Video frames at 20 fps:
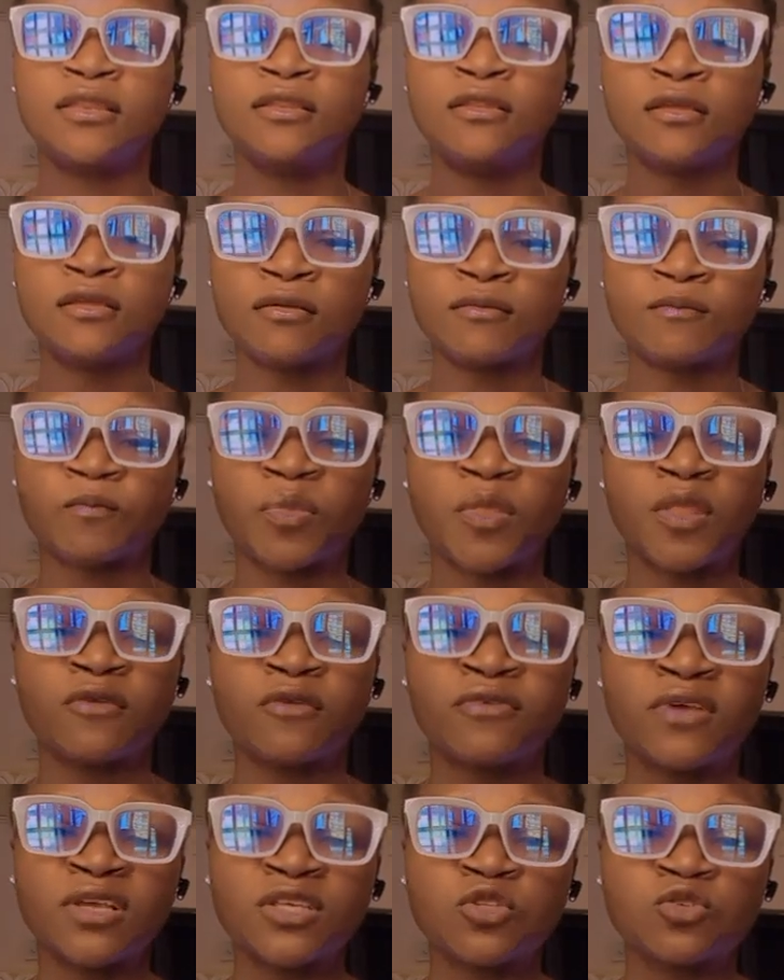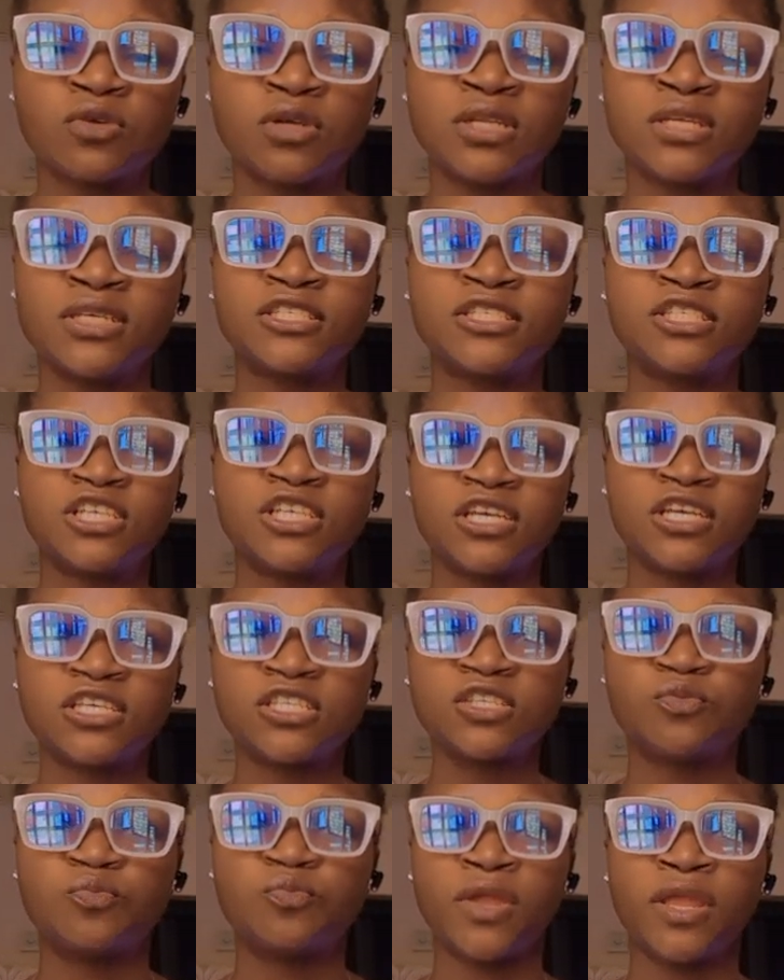The first one is
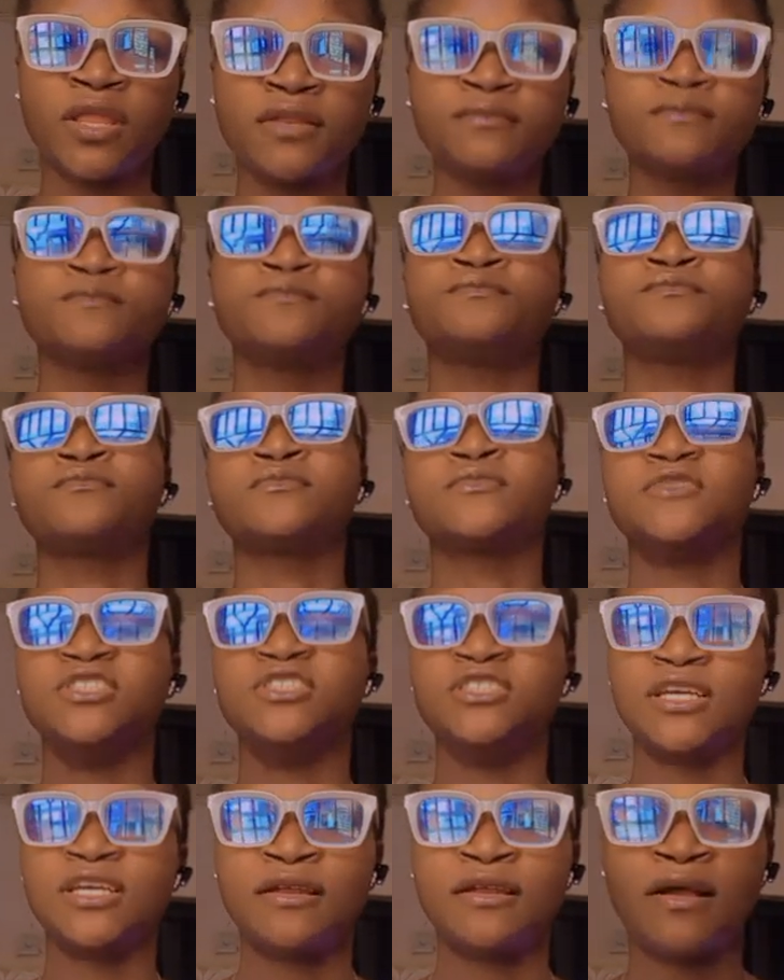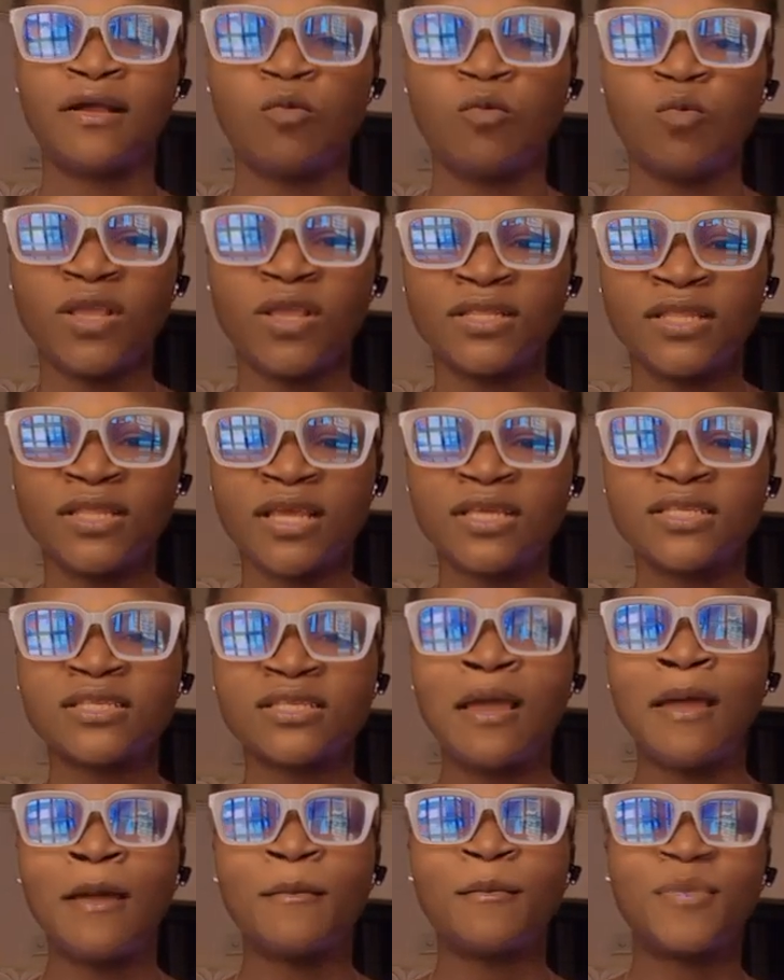chest pain, general weakness,
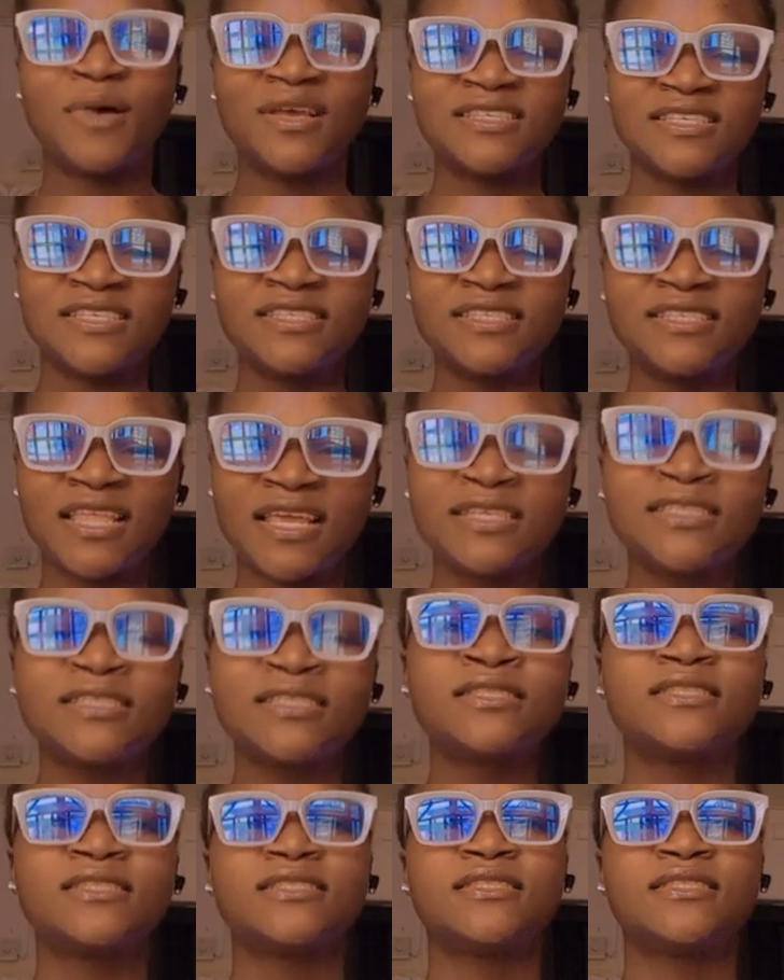persistent